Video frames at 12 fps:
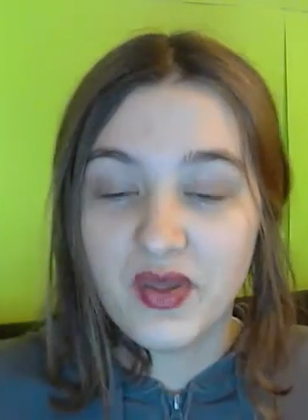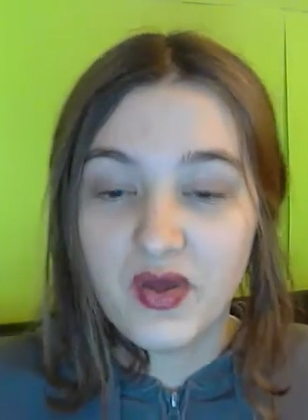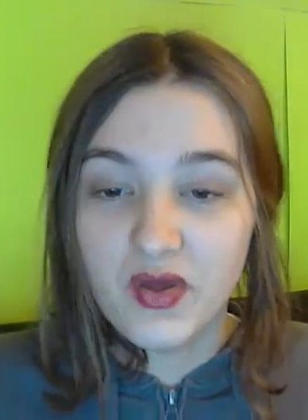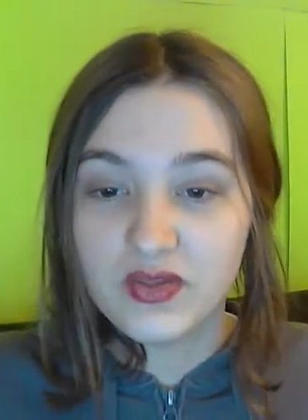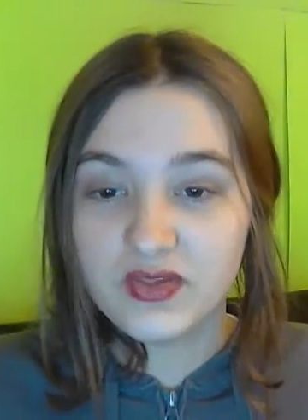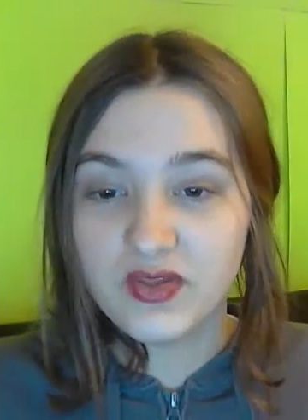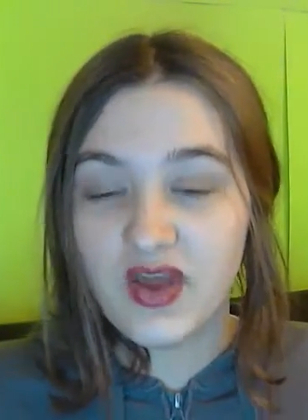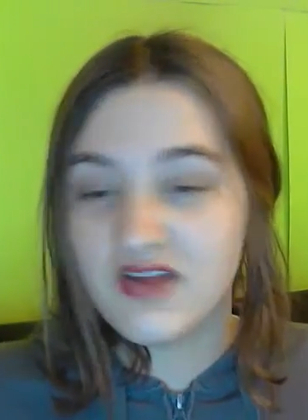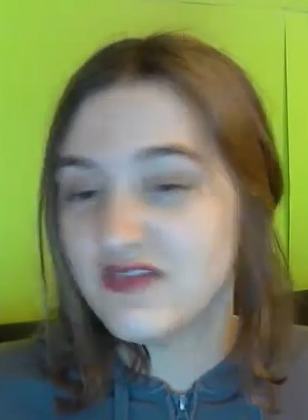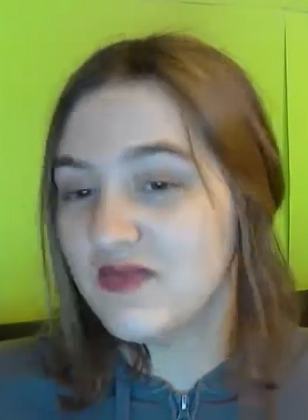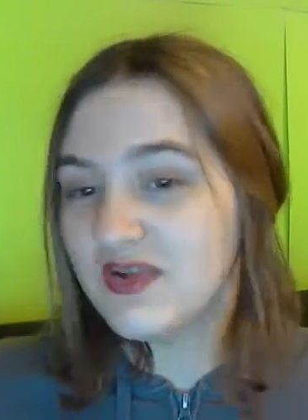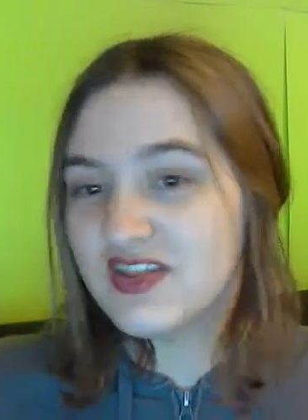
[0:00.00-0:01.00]
So
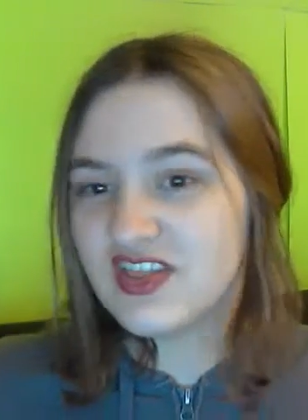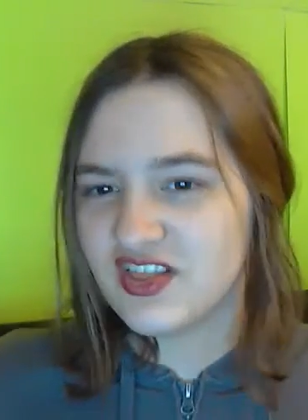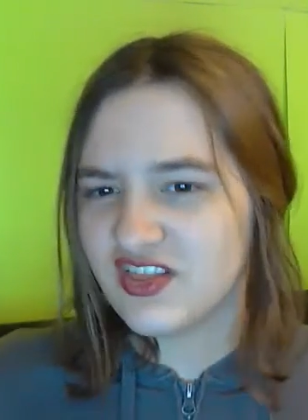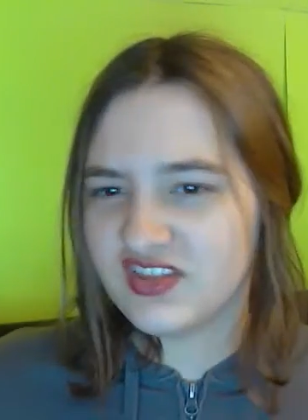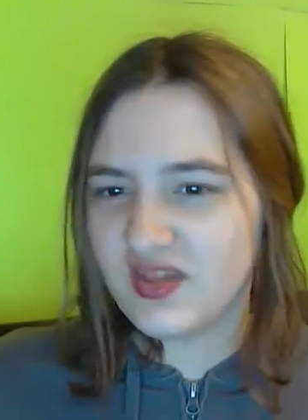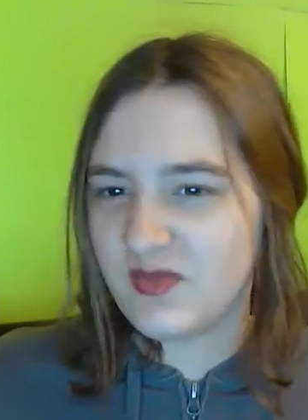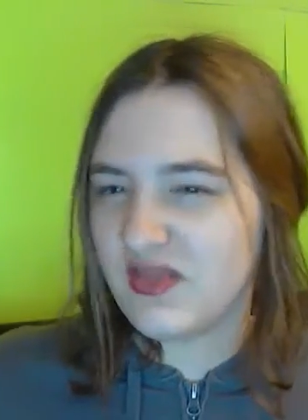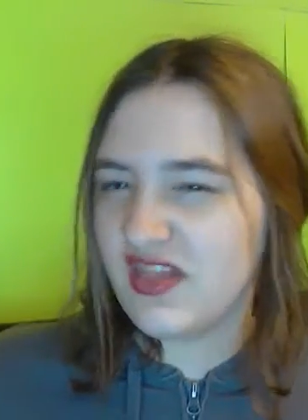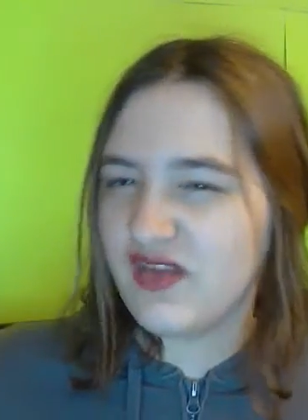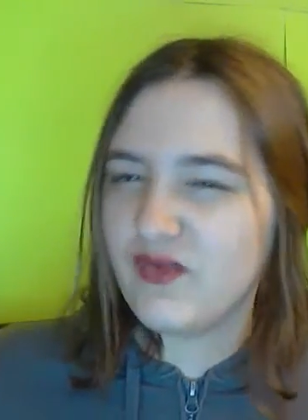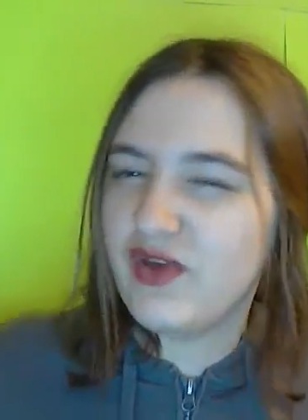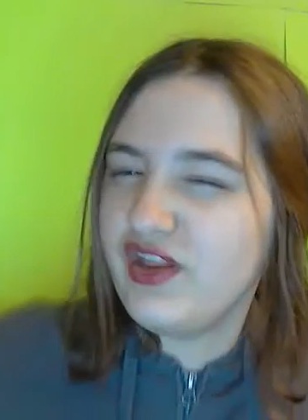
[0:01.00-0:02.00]
everybody just looked at me
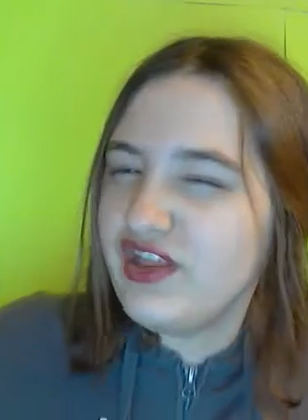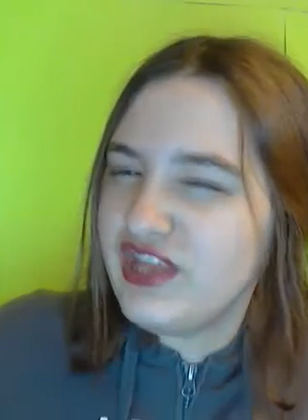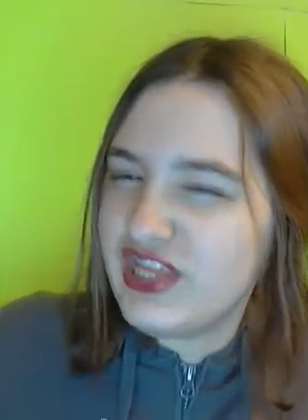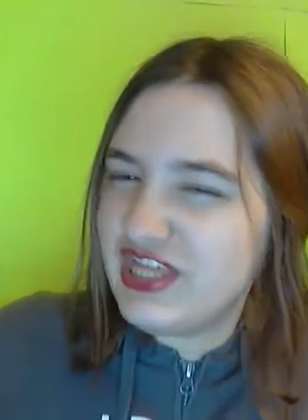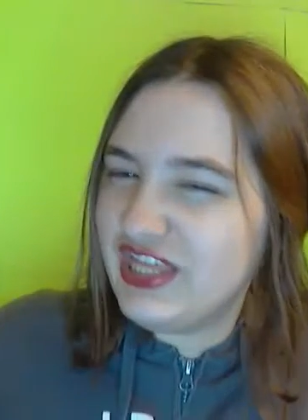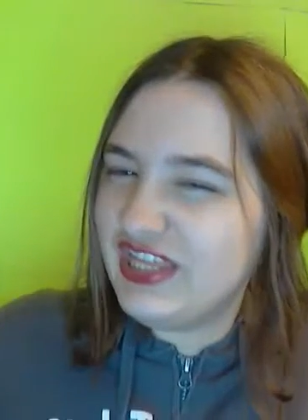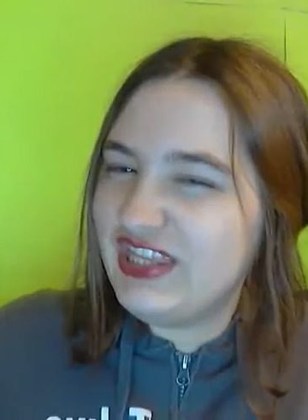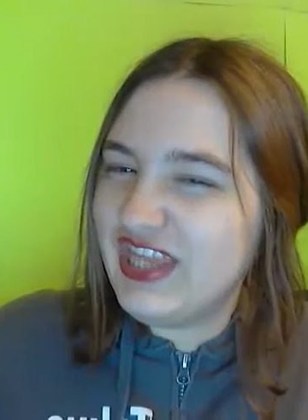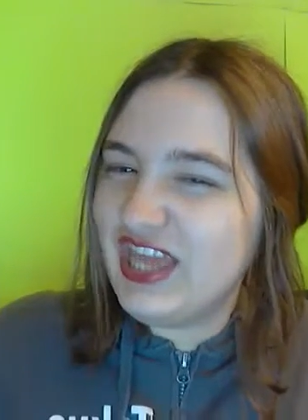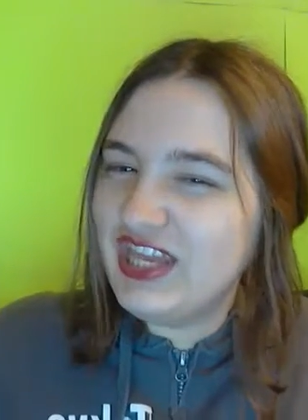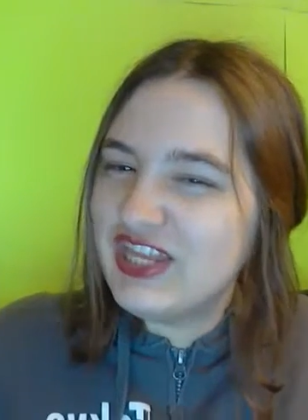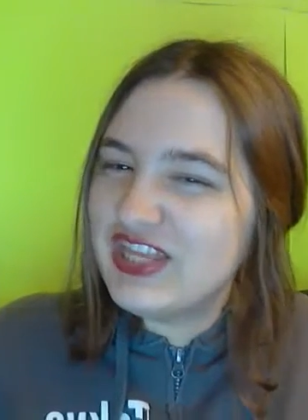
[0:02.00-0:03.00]
like, what did she just
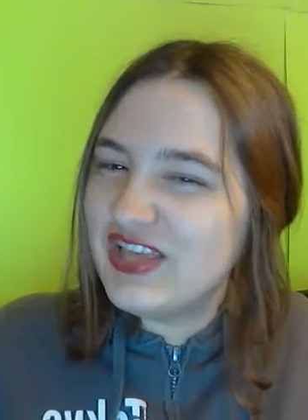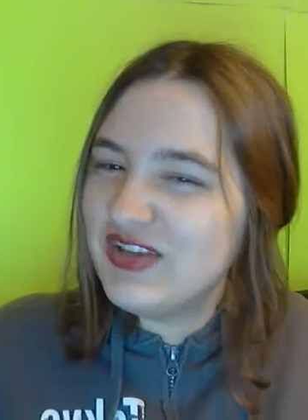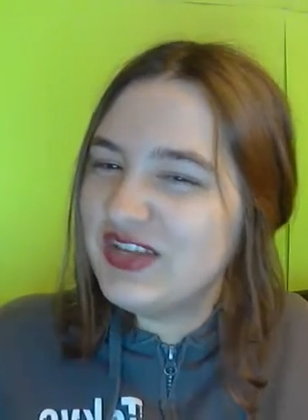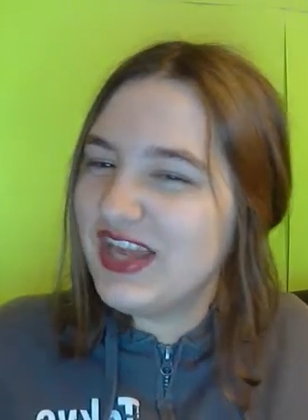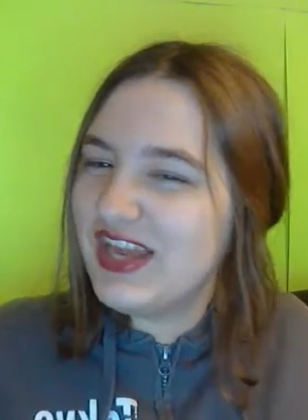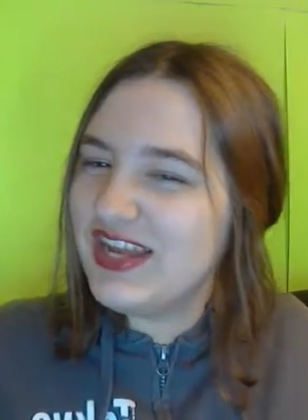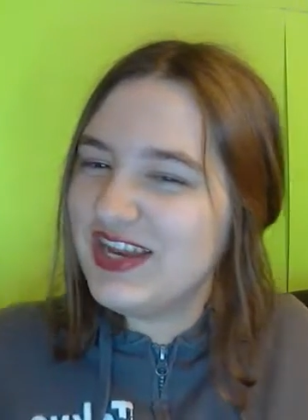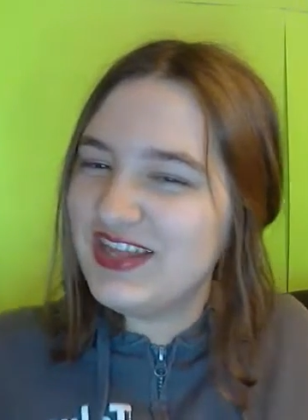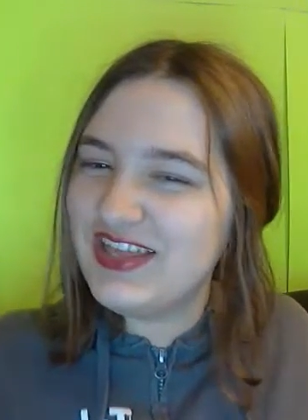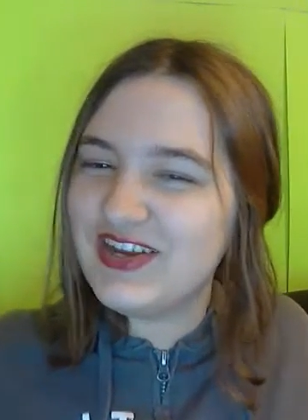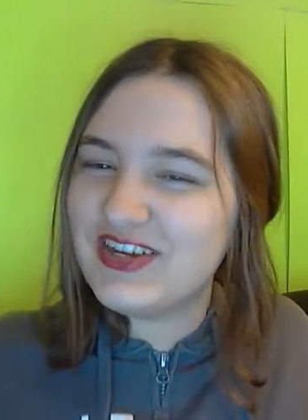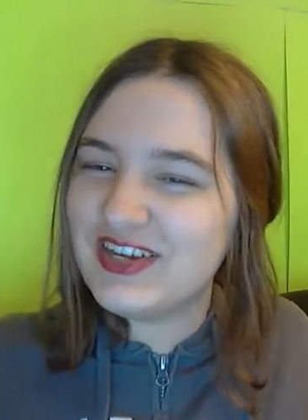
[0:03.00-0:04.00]
say? Did I hear
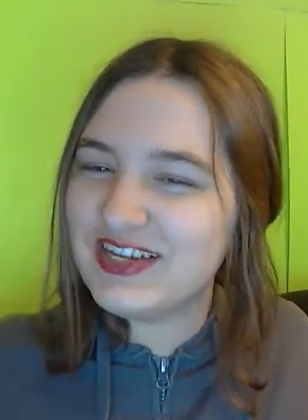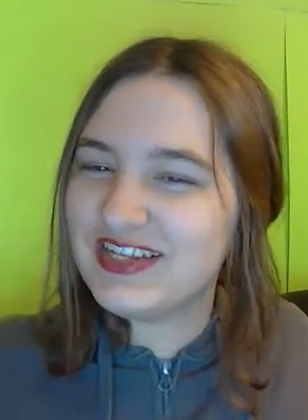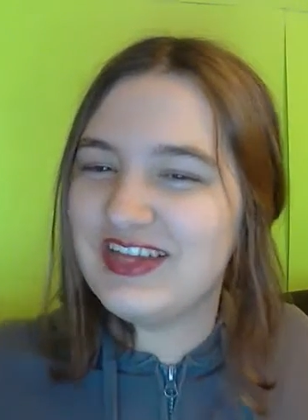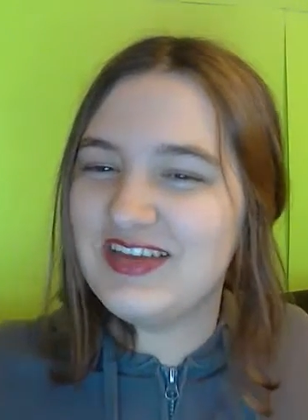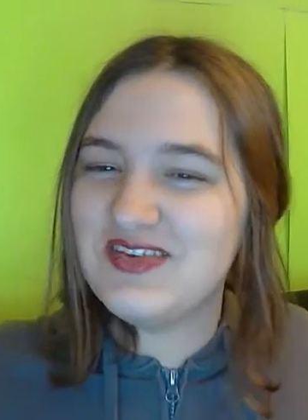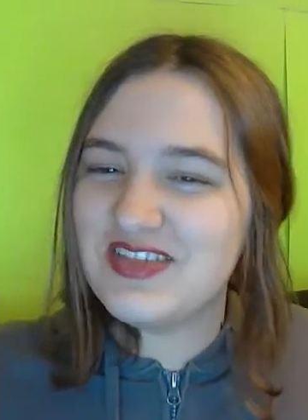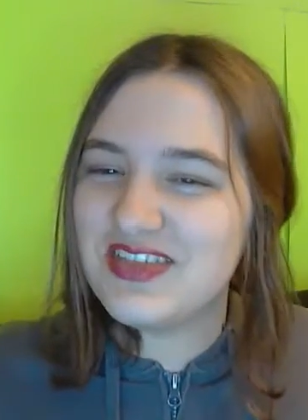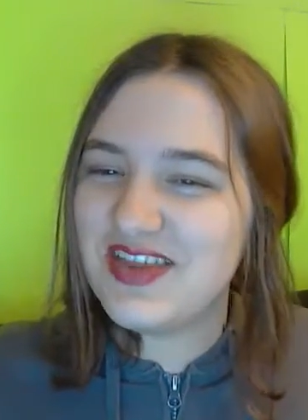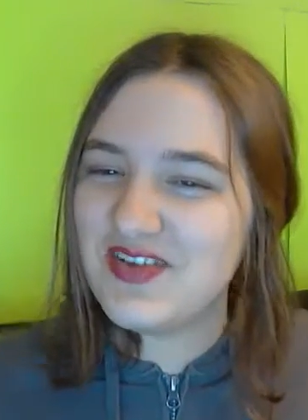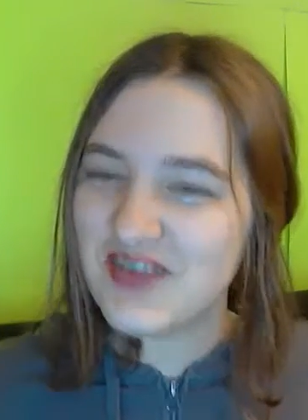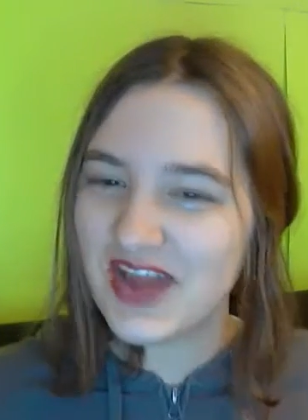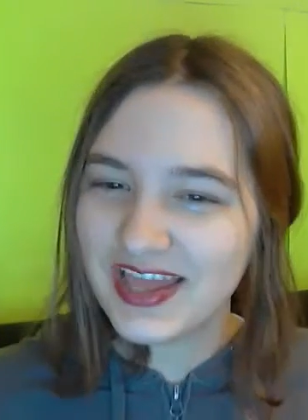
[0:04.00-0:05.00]
that correctly? Is
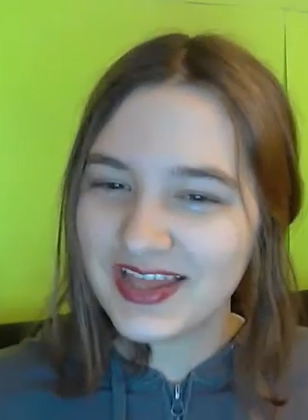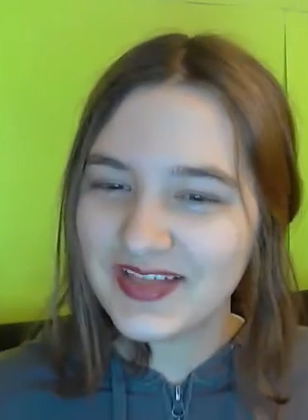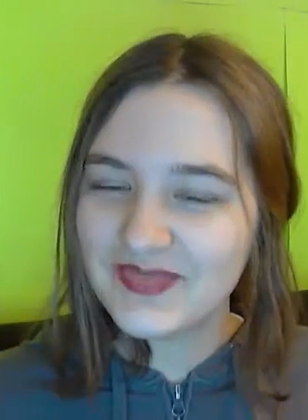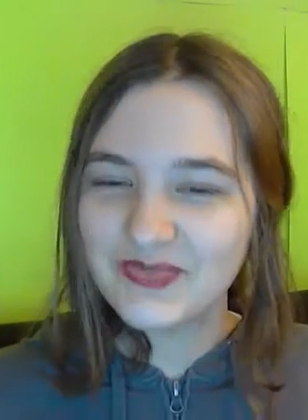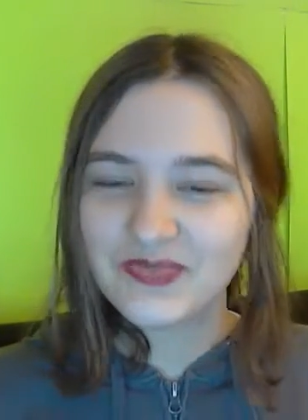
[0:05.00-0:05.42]
that right?